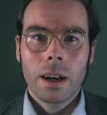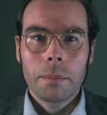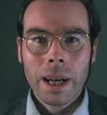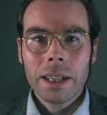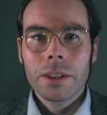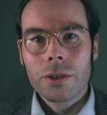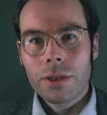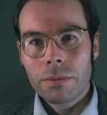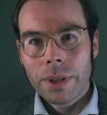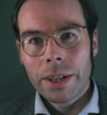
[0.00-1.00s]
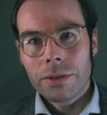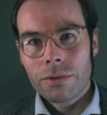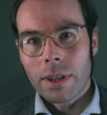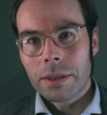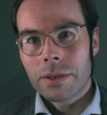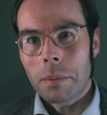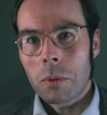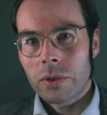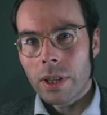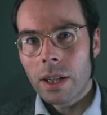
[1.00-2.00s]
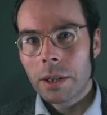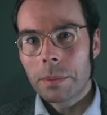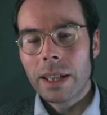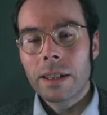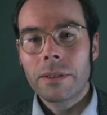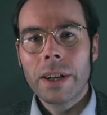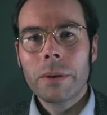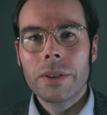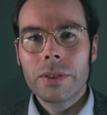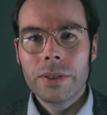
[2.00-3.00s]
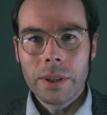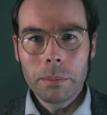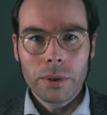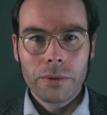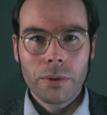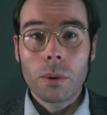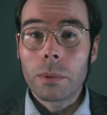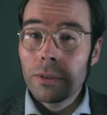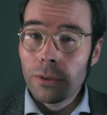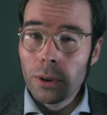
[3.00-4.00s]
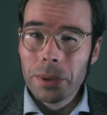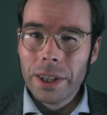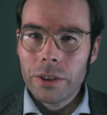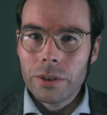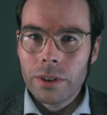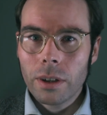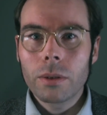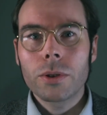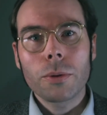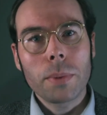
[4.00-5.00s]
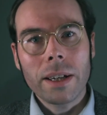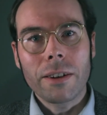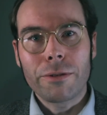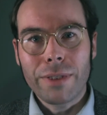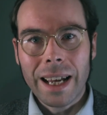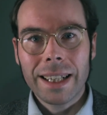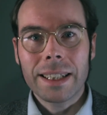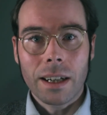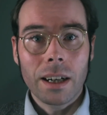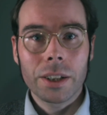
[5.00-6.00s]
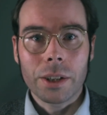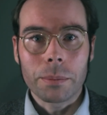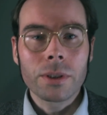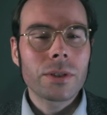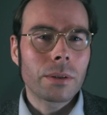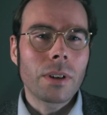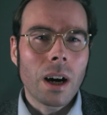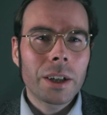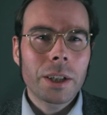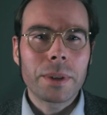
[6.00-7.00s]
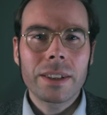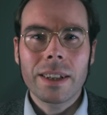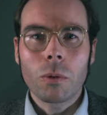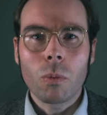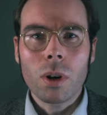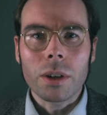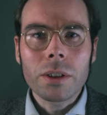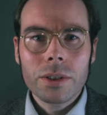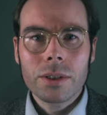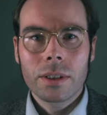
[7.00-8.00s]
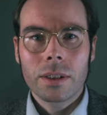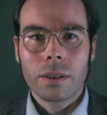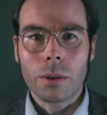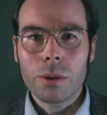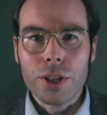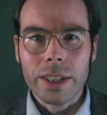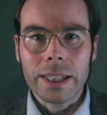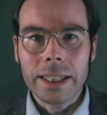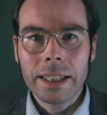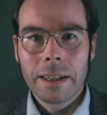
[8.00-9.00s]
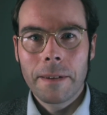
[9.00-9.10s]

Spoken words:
manage to reconstruct someone's argument in a very simple form, a form that you know to be a valid argument, so an argument that works logically,